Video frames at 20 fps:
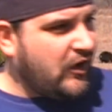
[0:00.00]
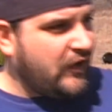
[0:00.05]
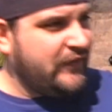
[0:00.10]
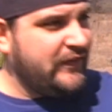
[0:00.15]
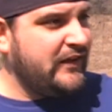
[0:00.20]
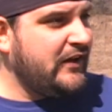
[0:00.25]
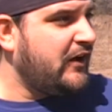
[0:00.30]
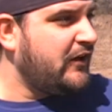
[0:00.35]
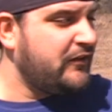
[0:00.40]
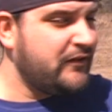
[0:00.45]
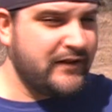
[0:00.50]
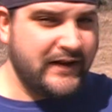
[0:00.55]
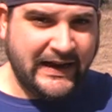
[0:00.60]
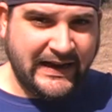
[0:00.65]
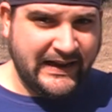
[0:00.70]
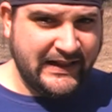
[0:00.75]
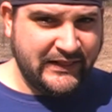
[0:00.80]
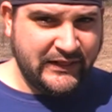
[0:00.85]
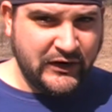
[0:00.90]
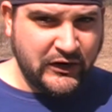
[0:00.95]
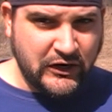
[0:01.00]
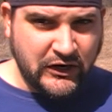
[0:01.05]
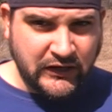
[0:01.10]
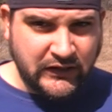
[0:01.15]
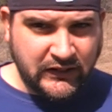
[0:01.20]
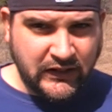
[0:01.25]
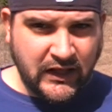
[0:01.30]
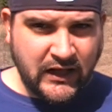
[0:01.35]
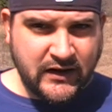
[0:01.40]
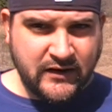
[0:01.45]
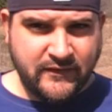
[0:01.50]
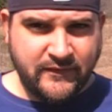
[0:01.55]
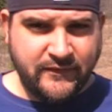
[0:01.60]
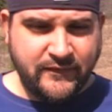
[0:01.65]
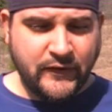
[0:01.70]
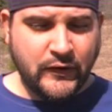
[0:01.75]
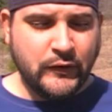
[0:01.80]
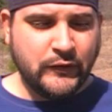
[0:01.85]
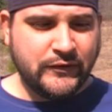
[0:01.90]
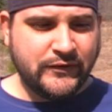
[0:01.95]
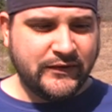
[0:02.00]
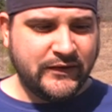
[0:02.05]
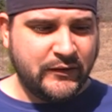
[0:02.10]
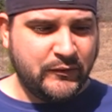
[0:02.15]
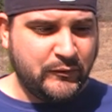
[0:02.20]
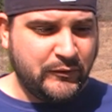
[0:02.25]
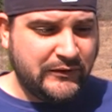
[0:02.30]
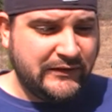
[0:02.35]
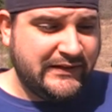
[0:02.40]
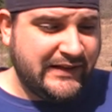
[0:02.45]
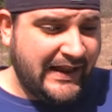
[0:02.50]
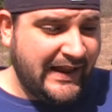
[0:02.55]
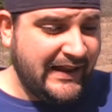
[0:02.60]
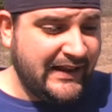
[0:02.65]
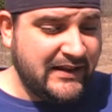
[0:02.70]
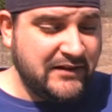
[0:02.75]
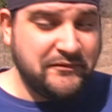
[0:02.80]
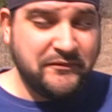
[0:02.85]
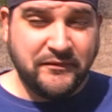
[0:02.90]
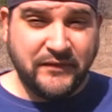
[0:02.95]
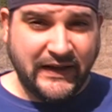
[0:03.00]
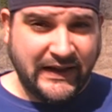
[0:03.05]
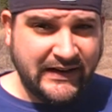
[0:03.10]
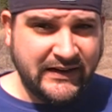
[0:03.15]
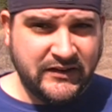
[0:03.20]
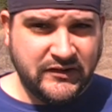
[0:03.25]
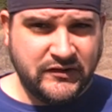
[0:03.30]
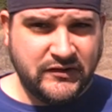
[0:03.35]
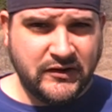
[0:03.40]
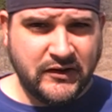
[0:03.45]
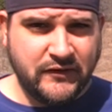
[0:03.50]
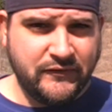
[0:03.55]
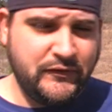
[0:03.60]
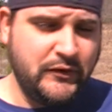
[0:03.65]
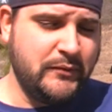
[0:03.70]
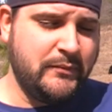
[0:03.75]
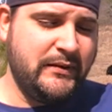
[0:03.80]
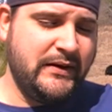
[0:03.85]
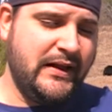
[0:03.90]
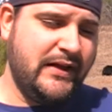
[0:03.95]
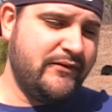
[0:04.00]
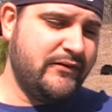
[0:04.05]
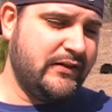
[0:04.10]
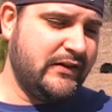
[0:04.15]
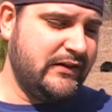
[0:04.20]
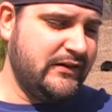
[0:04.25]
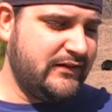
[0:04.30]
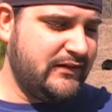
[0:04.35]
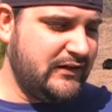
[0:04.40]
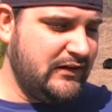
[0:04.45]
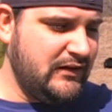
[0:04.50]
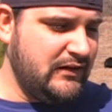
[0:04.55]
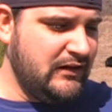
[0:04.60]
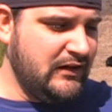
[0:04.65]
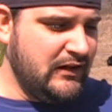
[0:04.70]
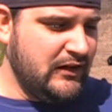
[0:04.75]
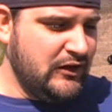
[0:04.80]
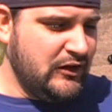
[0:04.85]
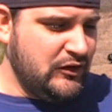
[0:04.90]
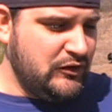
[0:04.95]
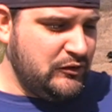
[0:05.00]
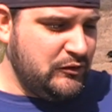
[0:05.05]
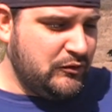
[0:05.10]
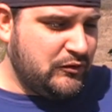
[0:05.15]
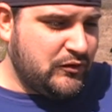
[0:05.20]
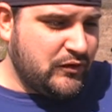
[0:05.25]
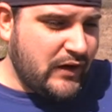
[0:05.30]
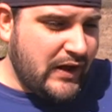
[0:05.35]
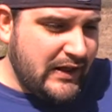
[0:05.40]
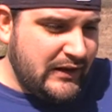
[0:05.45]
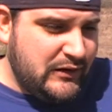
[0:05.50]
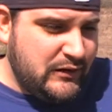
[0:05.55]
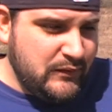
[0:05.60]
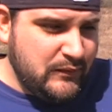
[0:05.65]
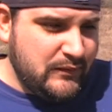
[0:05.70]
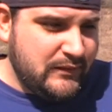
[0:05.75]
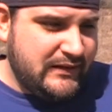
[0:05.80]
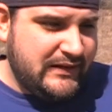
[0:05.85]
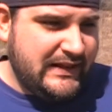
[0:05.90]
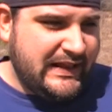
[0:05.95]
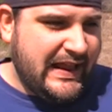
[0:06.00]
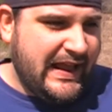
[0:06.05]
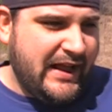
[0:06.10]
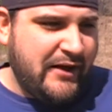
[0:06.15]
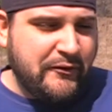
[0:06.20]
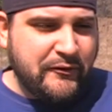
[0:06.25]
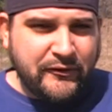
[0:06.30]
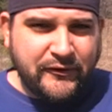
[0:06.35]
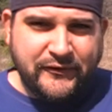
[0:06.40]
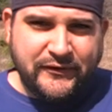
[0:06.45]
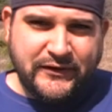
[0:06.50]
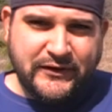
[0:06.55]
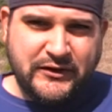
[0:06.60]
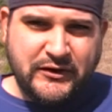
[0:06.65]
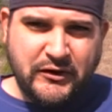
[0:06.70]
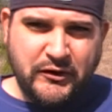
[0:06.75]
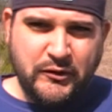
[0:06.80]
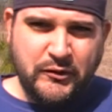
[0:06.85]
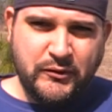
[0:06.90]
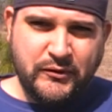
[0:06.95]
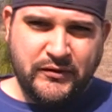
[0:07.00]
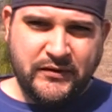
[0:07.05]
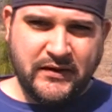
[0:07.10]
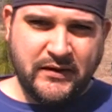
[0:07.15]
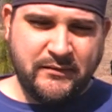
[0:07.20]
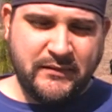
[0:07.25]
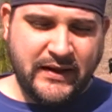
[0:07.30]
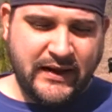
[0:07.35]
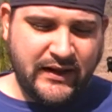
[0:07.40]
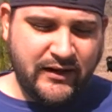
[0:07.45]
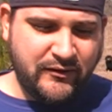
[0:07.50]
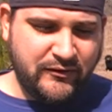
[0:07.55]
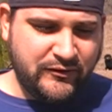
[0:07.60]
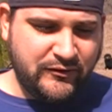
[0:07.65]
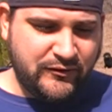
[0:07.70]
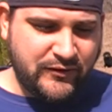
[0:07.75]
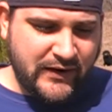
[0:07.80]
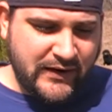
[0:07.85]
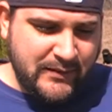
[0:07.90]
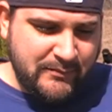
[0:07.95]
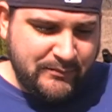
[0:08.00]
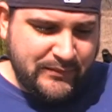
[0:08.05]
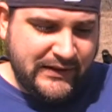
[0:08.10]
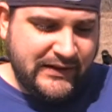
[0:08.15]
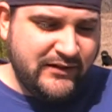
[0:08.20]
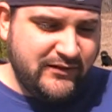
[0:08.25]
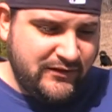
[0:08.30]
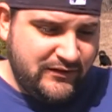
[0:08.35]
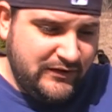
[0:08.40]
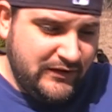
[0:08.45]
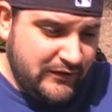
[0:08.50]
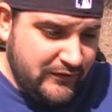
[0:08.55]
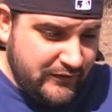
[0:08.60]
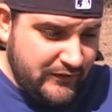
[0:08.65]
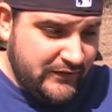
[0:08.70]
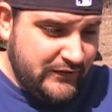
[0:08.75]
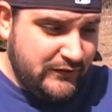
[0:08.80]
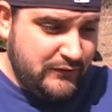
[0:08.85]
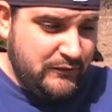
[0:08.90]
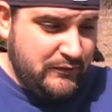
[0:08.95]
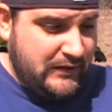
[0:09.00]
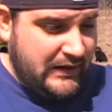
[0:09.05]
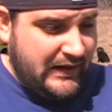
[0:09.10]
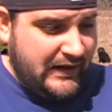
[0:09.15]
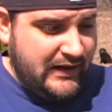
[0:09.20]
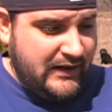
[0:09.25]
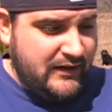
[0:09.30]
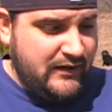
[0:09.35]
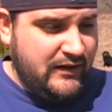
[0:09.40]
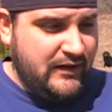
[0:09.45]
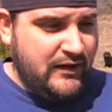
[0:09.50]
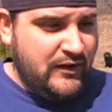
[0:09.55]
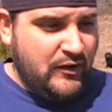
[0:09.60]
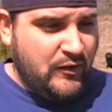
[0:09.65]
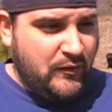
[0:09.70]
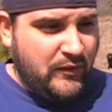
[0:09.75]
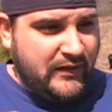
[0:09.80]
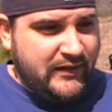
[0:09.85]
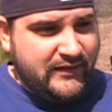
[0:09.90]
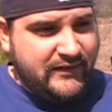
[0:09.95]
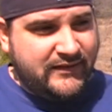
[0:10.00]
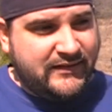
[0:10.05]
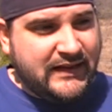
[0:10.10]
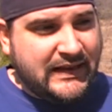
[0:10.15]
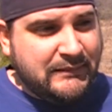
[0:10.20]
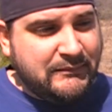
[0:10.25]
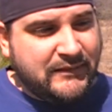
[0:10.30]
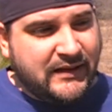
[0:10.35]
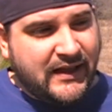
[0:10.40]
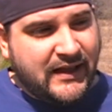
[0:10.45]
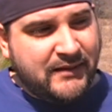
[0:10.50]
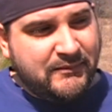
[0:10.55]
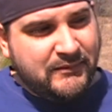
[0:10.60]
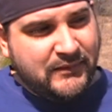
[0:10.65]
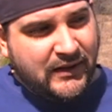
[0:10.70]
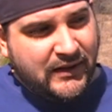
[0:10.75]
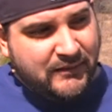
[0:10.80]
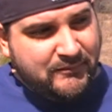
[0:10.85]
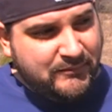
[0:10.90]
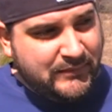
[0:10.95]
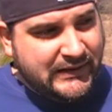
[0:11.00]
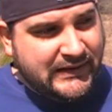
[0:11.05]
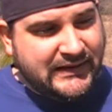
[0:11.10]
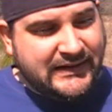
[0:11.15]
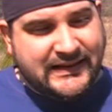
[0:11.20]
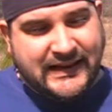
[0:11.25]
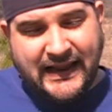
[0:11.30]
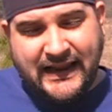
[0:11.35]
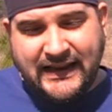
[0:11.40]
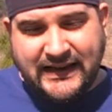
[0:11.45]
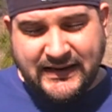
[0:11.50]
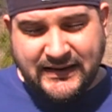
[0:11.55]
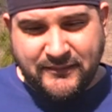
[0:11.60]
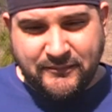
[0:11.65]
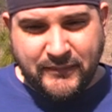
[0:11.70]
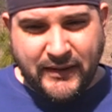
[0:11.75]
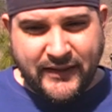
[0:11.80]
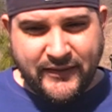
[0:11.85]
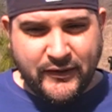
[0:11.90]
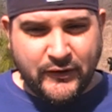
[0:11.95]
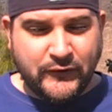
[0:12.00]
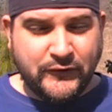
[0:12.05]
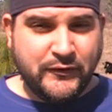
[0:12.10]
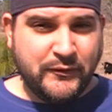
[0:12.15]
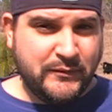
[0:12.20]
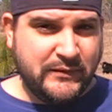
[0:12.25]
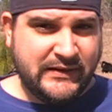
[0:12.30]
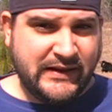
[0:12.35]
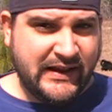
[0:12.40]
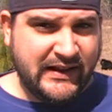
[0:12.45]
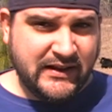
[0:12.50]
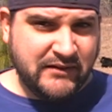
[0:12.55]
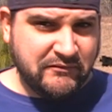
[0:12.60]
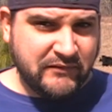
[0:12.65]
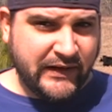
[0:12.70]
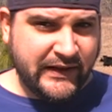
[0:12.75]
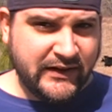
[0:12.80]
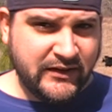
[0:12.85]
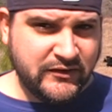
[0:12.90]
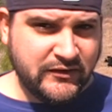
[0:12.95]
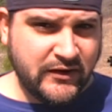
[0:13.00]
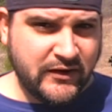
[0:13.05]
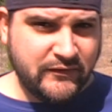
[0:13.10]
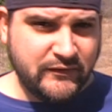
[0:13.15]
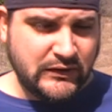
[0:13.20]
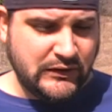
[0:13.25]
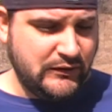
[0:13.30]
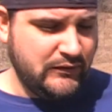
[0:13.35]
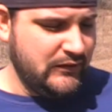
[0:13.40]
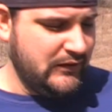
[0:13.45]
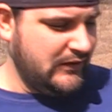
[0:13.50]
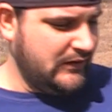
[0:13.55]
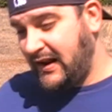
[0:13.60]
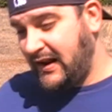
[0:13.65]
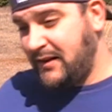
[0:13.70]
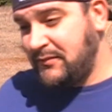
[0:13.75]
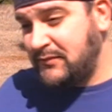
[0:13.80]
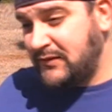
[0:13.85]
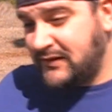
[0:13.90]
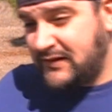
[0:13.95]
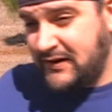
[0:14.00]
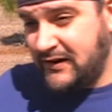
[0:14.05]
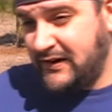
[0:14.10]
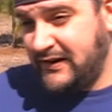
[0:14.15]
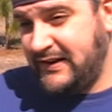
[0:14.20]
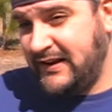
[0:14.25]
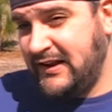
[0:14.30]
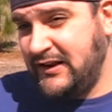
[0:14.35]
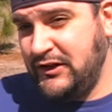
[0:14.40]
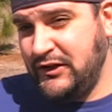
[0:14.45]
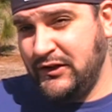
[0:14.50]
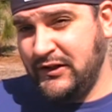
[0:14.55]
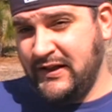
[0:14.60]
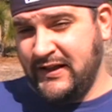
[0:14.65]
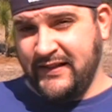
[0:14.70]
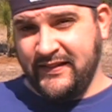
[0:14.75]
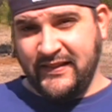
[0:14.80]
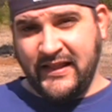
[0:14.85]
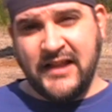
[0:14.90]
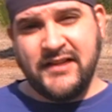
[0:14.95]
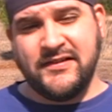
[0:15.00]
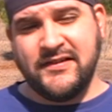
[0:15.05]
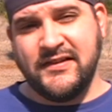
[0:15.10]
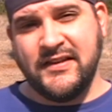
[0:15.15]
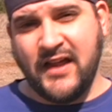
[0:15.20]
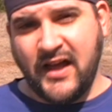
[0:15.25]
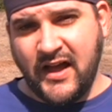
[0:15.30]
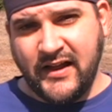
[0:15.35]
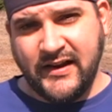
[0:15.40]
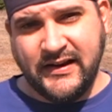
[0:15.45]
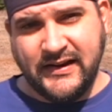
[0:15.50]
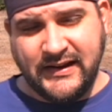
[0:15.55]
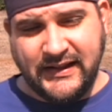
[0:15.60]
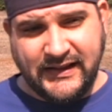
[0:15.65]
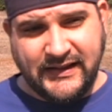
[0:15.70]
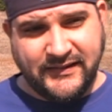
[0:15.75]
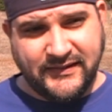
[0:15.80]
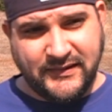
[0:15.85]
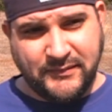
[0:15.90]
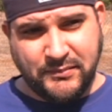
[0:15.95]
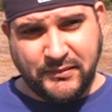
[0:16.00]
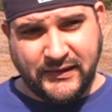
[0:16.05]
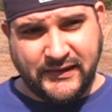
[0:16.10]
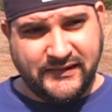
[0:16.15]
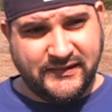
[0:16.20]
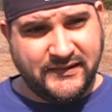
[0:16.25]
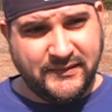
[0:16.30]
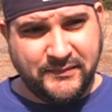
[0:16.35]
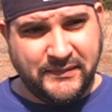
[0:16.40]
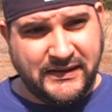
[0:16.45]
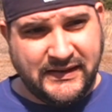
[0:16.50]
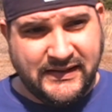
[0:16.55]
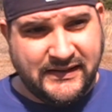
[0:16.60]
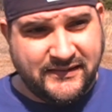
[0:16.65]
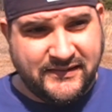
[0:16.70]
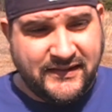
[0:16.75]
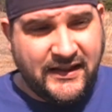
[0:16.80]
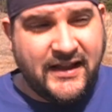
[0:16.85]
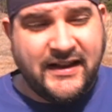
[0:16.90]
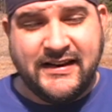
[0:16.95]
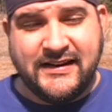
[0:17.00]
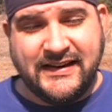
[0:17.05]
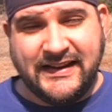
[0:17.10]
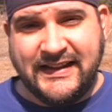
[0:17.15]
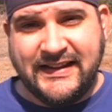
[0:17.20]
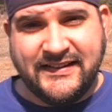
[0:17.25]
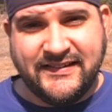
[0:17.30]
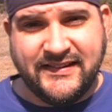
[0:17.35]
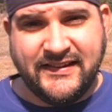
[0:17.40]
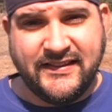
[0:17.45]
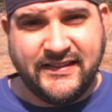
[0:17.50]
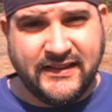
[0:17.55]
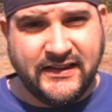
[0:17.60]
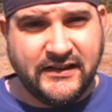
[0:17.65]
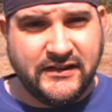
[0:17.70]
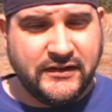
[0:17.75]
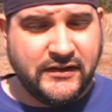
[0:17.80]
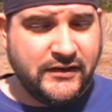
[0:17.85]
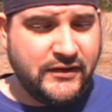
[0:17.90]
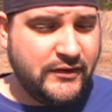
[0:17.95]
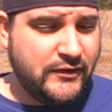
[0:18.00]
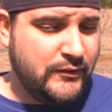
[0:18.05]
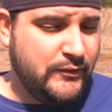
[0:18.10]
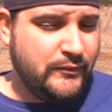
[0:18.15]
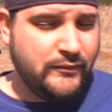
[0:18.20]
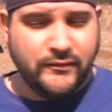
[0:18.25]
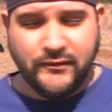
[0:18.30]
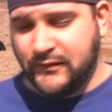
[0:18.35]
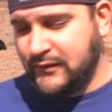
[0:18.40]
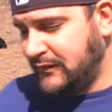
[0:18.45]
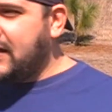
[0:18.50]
on the other hand, there are a lot of folks that will take advantage of your benevolence, and you try to counter the two somehow and try to be as generous as you can while at the same time not being taken by those who would take advantage of you. And I'm just here to tell you, that's not an easy place to be, and it's not an easy thing to do.